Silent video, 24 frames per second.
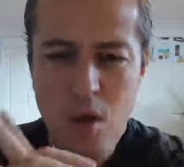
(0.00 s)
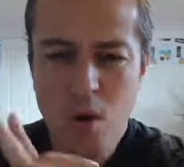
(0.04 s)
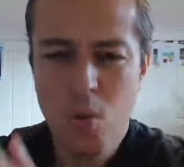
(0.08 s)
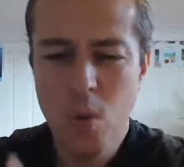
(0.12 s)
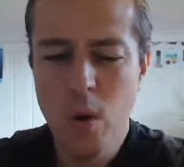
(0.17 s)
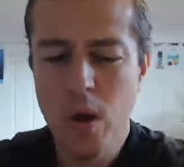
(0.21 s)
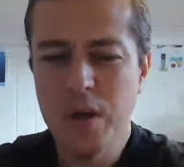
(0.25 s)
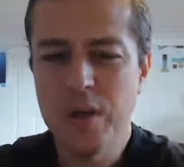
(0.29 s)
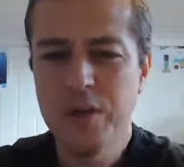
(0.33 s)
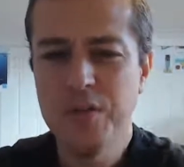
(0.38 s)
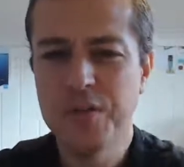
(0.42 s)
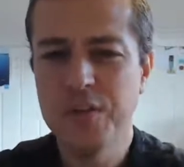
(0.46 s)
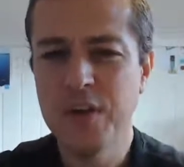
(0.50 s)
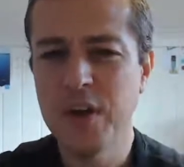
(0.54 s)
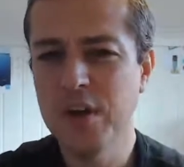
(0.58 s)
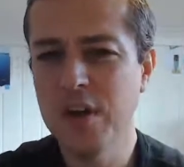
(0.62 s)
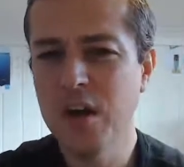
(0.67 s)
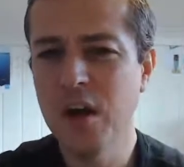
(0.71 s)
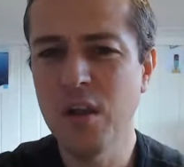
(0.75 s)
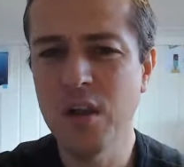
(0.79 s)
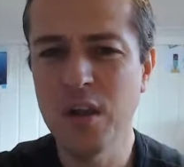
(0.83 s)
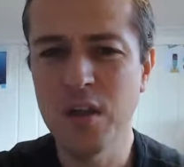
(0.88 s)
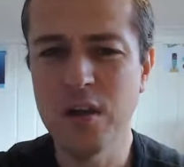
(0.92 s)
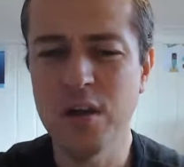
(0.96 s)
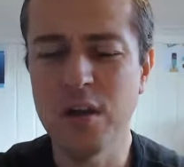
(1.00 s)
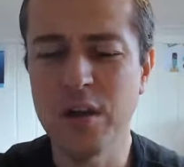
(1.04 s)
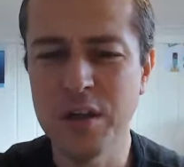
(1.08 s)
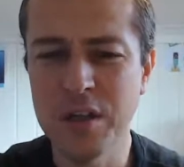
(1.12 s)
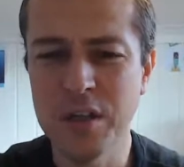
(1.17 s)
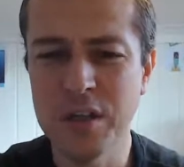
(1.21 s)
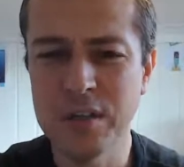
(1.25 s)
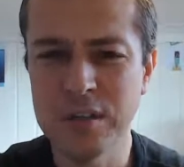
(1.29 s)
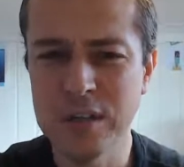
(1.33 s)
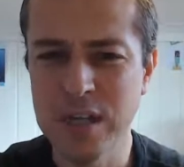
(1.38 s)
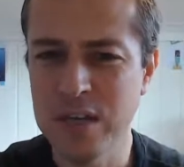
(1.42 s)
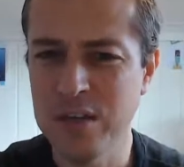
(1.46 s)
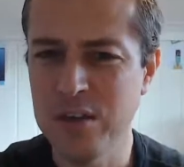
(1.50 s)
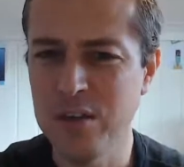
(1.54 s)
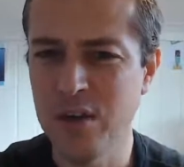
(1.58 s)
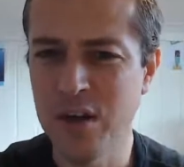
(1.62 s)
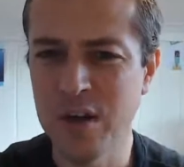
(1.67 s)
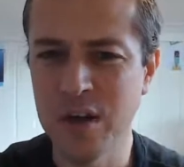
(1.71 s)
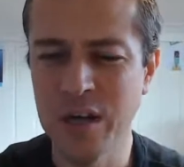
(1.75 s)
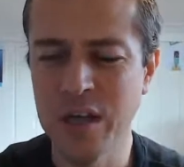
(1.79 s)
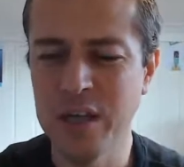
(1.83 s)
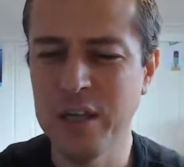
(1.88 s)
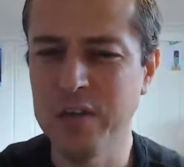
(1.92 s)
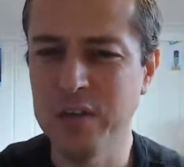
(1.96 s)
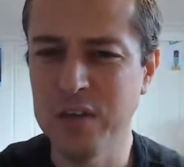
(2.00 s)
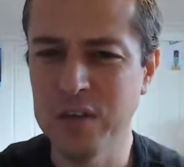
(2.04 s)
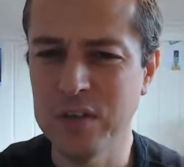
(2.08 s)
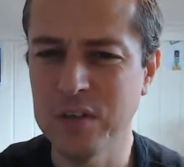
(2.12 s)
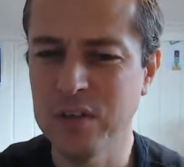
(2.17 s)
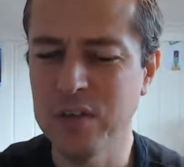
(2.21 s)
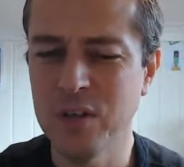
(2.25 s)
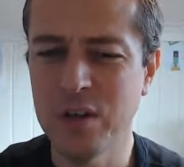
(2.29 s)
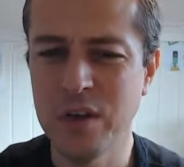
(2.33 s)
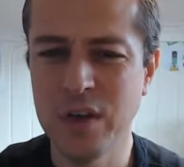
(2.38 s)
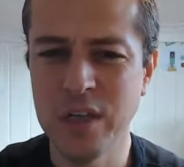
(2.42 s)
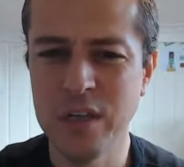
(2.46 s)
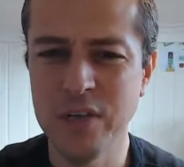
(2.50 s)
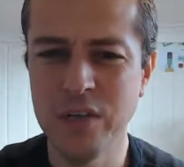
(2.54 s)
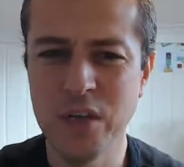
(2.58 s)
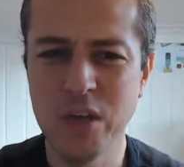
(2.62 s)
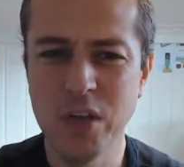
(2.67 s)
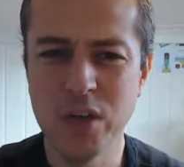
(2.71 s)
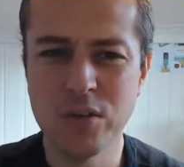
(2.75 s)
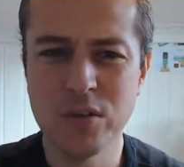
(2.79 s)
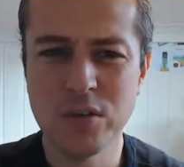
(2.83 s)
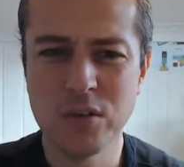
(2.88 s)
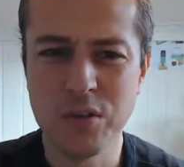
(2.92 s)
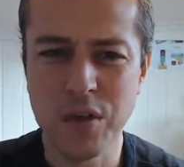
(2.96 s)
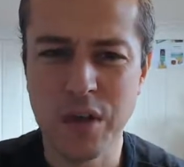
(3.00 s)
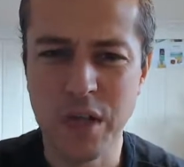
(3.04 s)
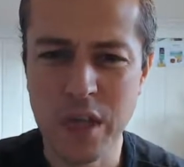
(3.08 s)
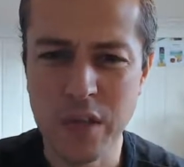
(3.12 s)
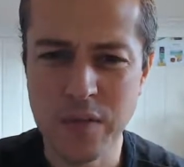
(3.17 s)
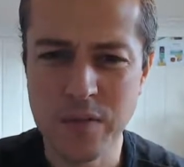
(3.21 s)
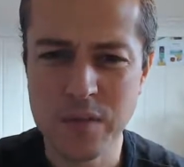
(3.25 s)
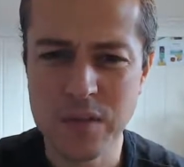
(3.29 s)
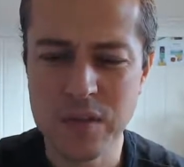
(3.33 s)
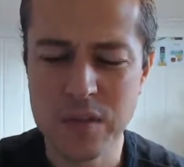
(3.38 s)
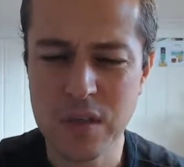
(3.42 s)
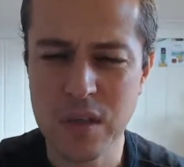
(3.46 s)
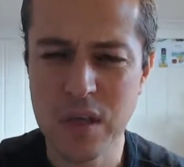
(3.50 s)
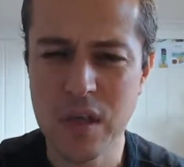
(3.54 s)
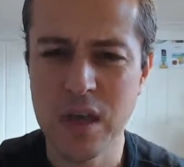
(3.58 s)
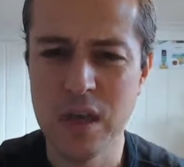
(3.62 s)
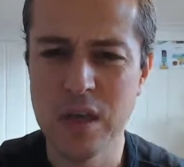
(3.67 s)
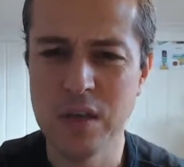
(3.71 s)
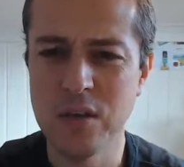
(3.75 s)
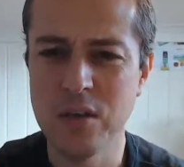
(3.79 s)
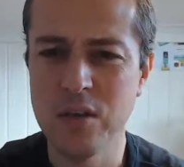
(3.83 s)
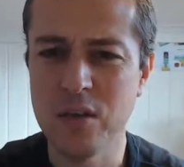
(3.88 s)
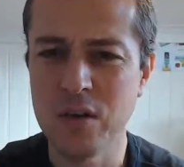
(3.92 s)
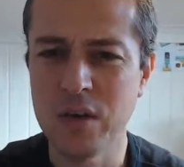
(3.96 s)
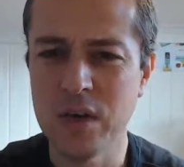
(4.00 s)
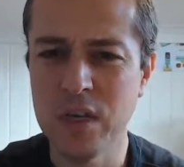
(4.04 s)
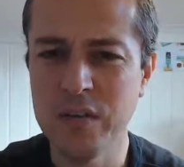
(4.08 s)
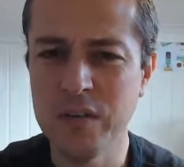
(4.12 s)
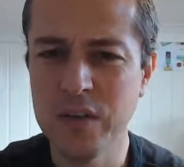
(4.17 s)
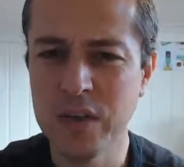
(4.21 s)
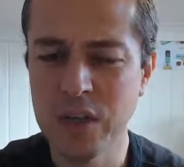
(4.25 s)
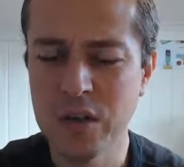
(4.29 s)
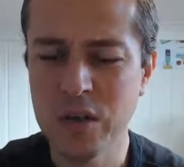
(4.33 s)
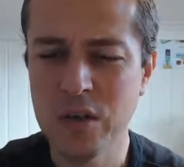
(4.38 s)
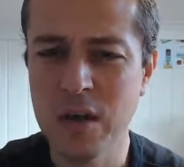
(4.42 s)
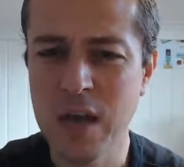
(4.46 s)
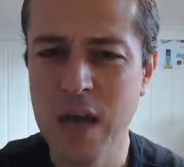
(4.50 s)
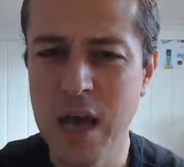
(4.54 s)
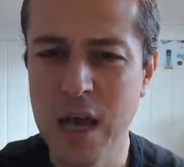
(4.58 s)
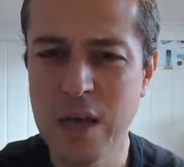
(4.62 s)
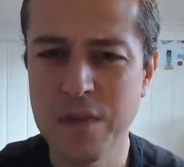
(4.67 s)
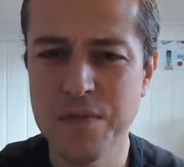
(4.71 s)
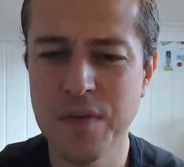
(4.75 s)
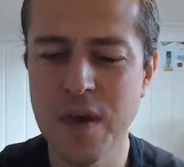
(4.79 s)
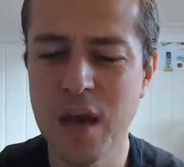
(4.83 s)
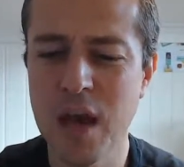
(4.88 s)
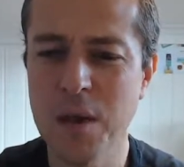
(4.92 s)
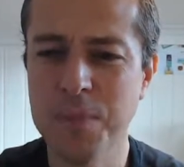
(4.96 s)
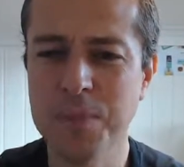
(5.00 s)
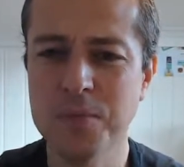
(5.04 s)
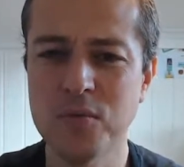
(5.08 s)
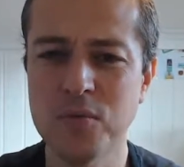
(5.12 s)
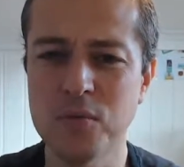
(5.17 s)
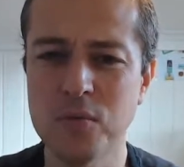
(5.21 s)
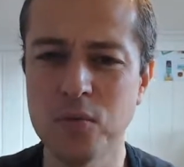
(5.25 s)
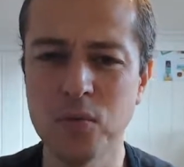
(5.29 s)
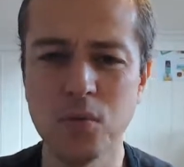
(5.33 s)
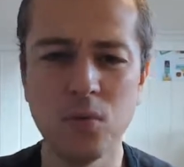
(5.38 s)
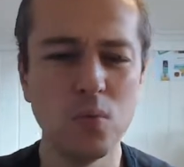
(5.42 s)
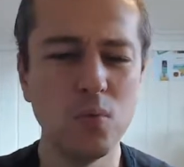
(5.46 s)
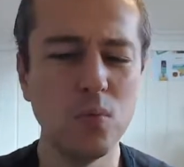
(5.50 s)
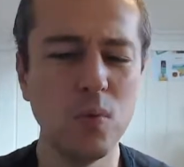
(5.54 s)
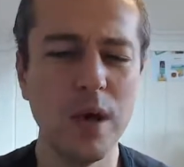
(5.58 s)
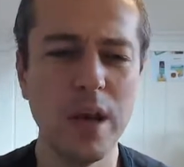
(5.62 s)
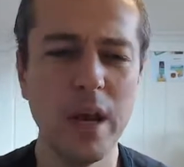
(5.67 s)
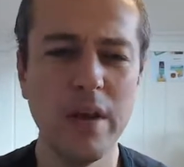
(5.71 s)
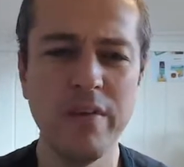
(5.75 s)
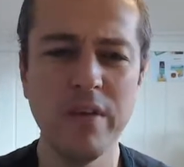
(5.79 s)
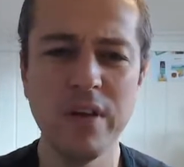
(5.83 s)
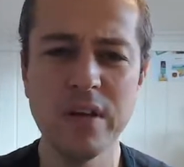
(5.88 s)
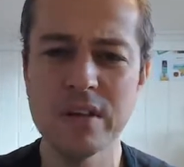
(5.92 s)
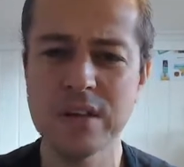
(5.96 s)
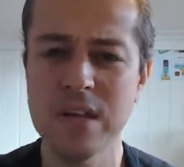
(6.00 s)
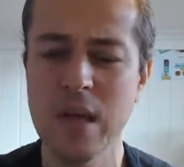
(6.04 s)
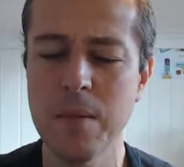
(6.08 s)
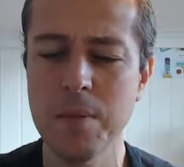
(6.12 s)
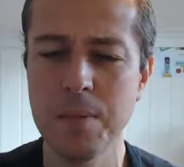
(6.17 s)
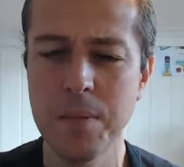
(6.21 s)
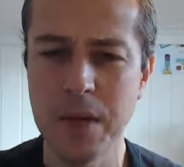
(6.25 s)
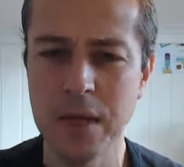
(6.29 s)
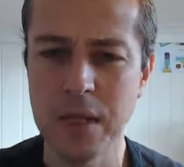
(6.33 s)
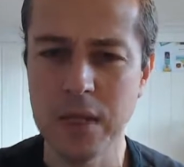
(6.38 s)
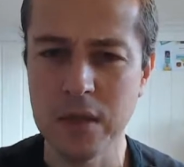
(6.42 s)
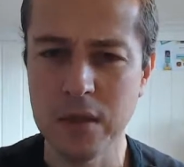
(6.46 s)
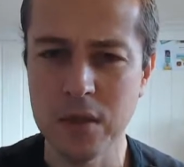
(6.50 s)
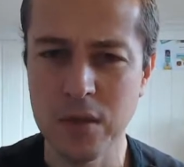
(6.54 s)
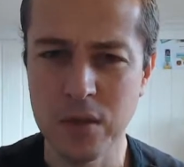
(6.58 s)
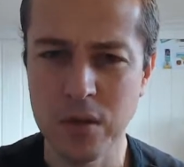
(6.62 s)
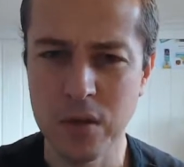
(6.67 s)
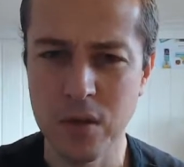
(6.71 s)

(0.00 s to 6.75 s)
Well, if you're not learning, then you're living your dreams, and you're living your life up to whatever is happening.